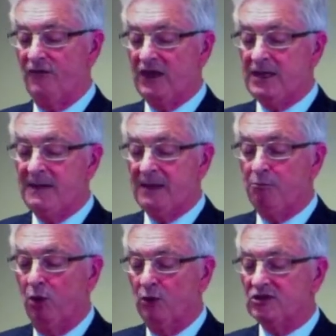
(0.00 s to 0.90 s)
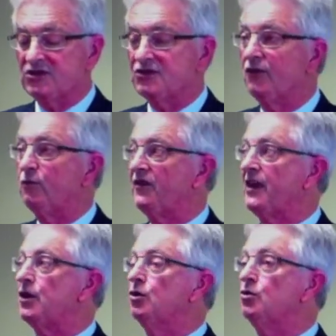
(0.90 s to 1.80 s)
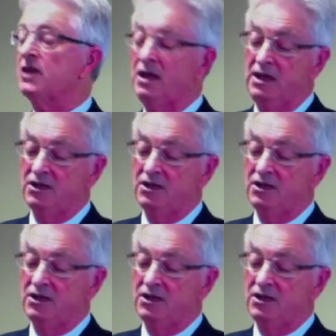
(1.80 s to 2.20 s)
the importance of what they called